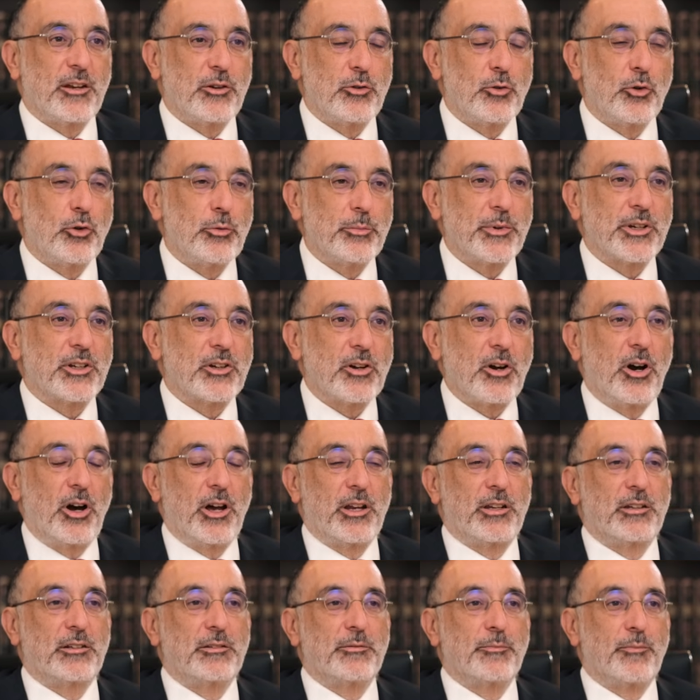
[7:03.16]
Norman
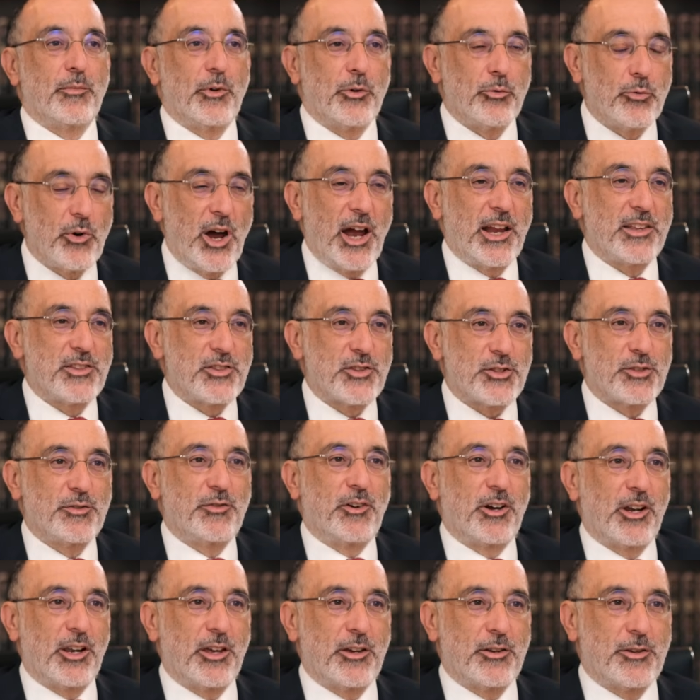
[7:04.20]
Kahn writes as
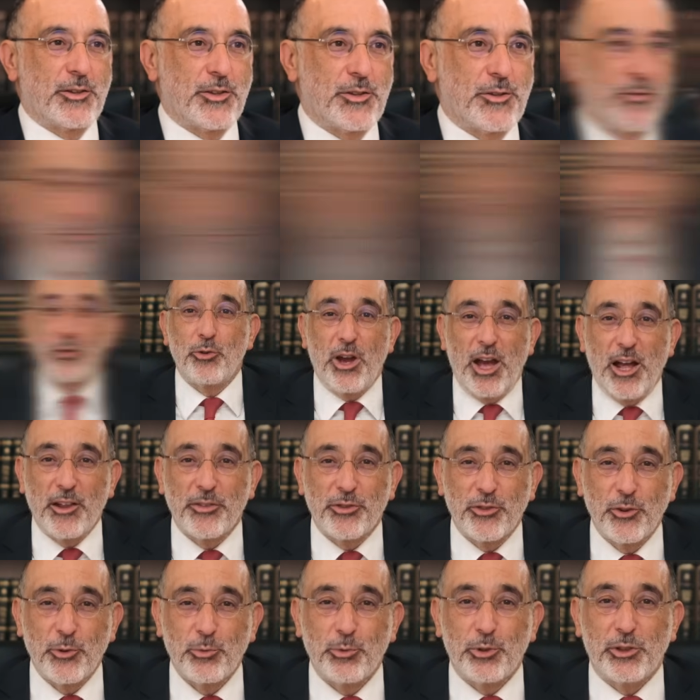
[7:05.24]
follows:
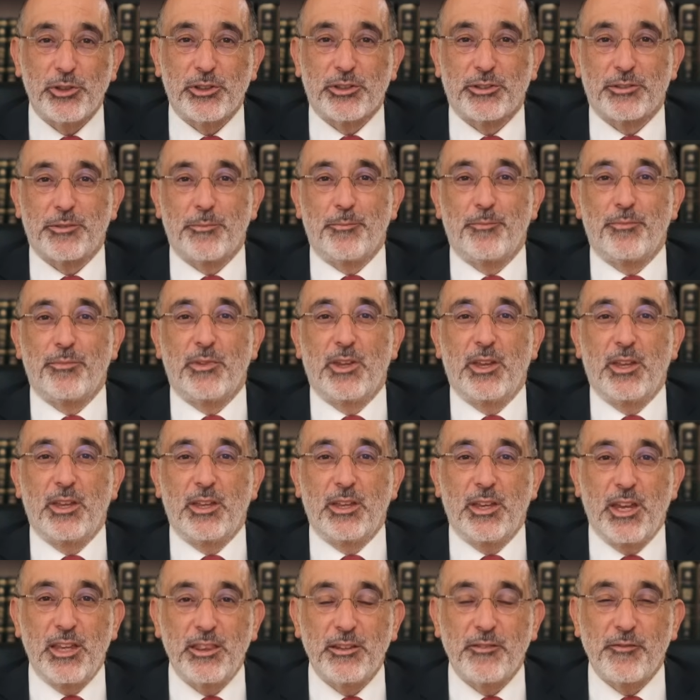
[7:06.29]
throughout the world,
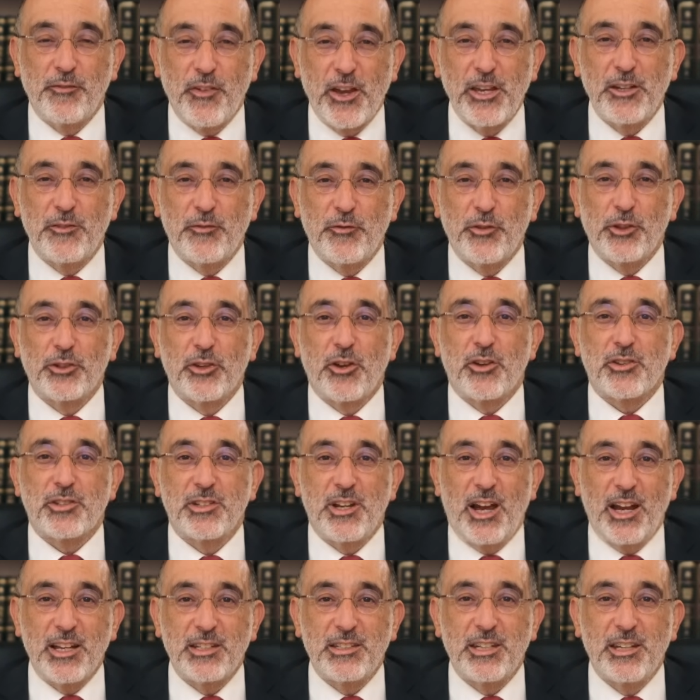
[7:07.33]
in the fateful years
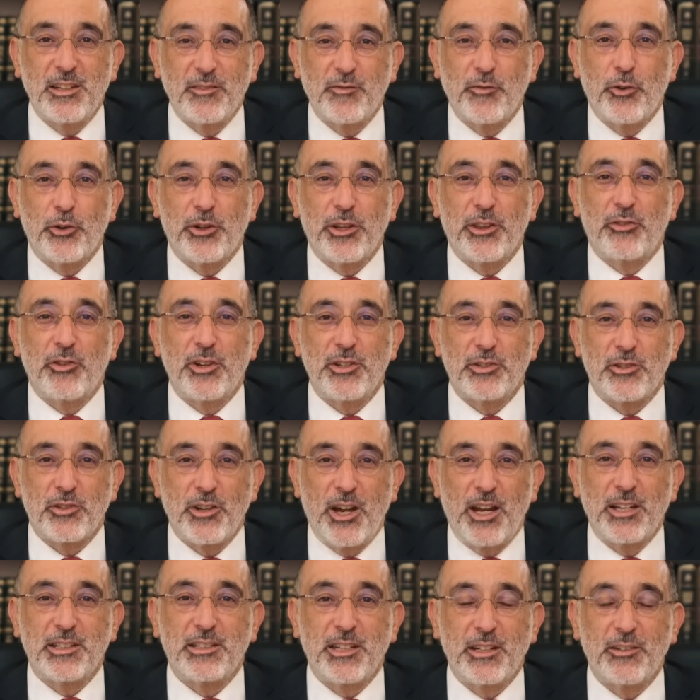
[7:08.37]
1943 to
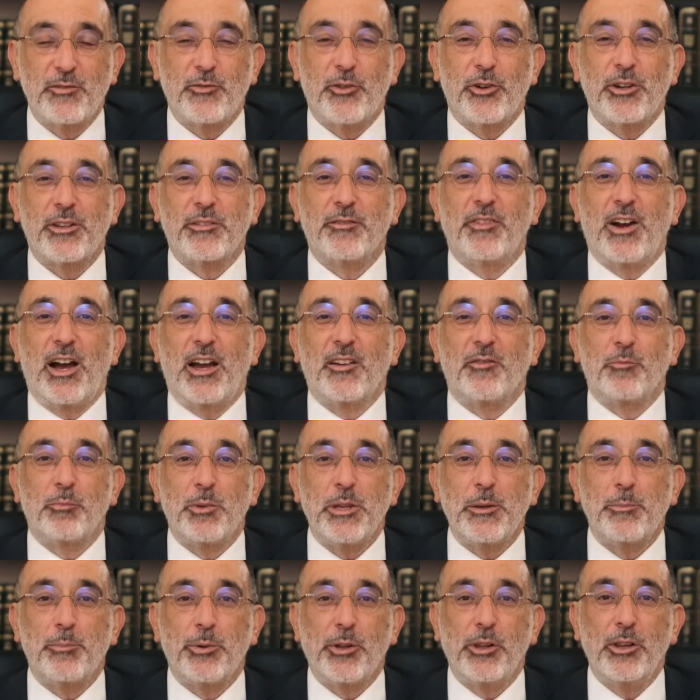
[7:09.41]
1945,
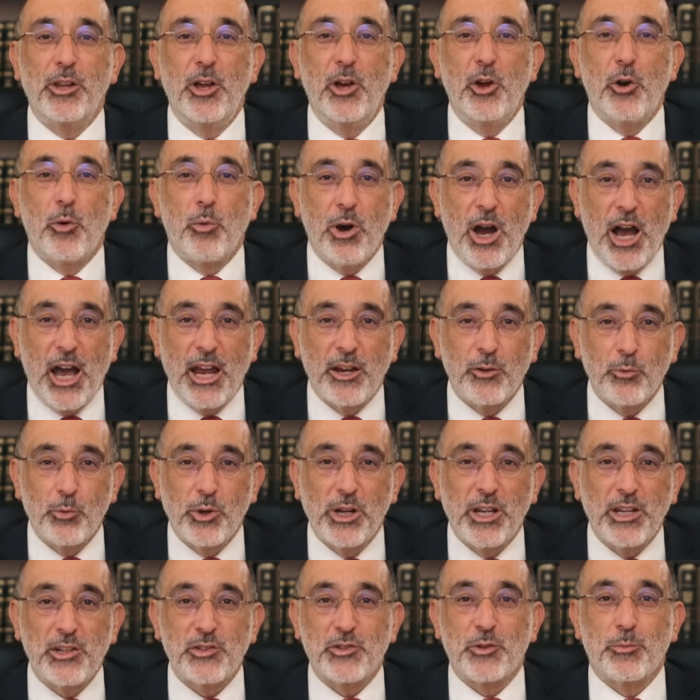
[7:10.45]
people were
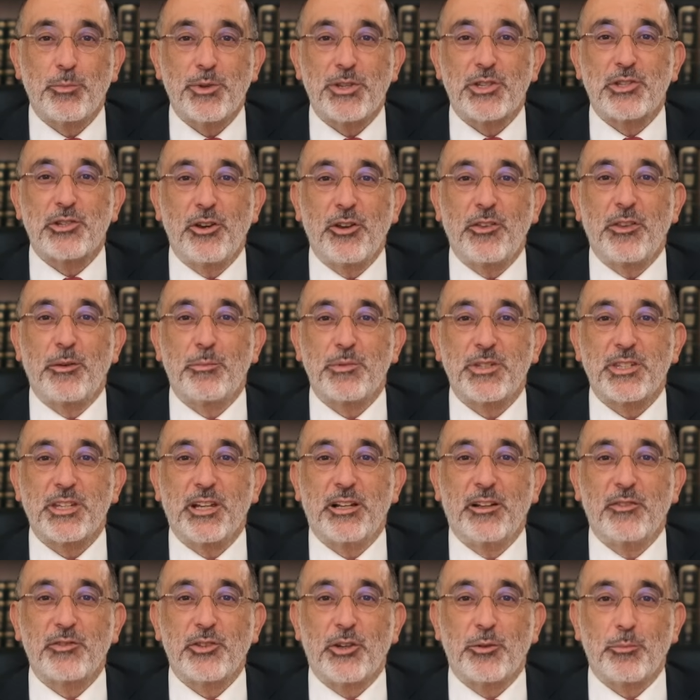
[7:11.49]
unwilling to bestir
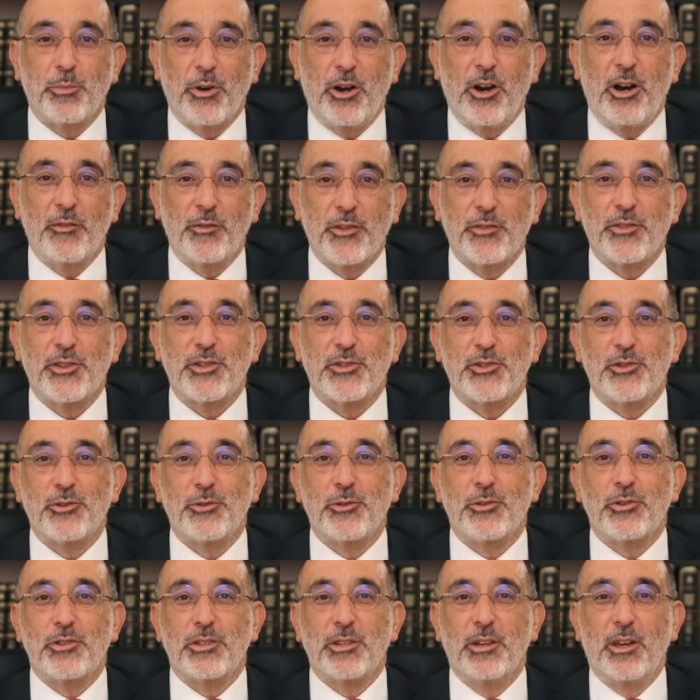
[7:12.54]
themselves on behalf of the
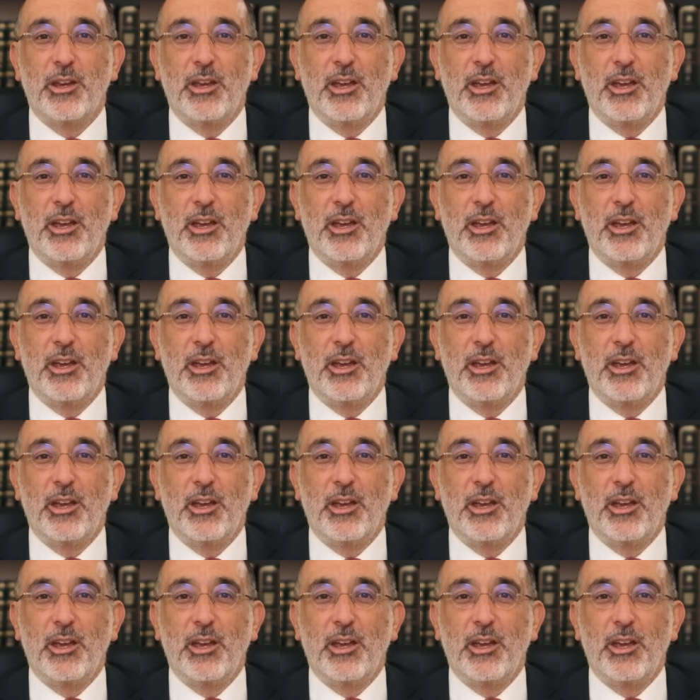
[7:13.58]
Jews.